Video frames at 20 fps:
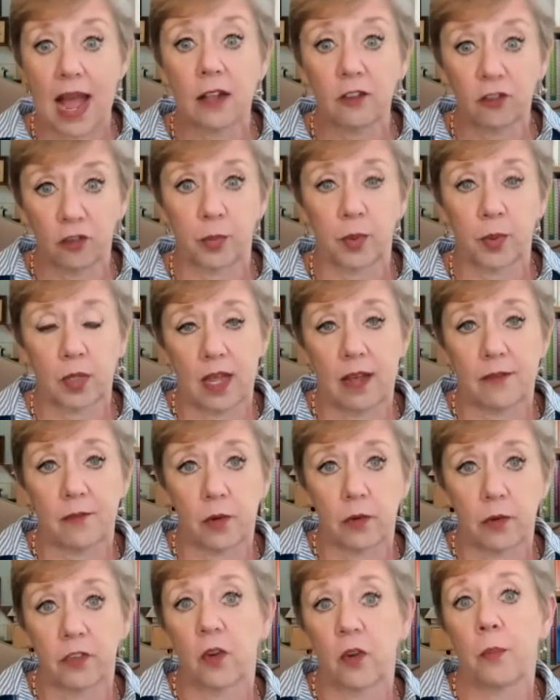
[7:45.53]
algebra
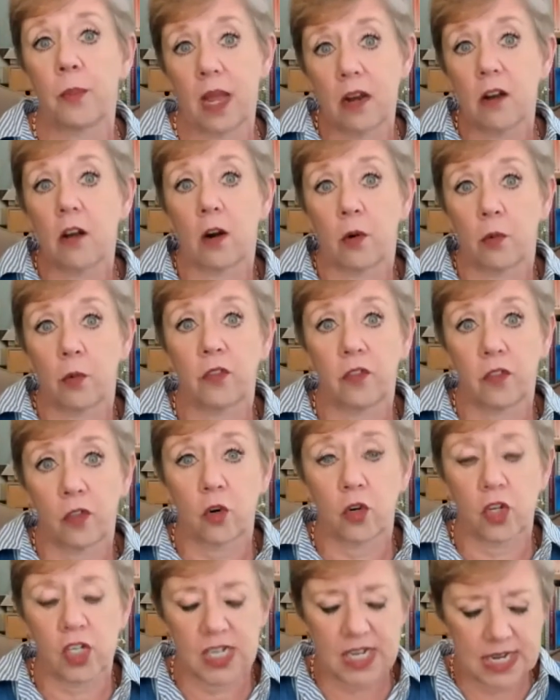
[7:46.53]
level. So my daughter was
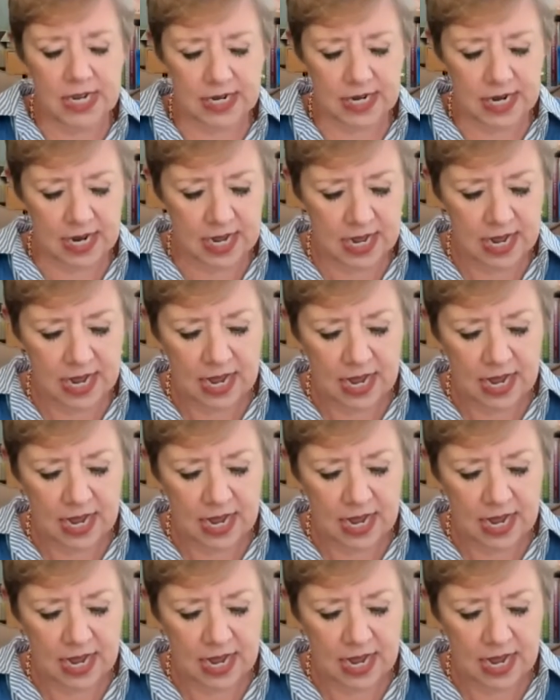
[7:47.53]
13.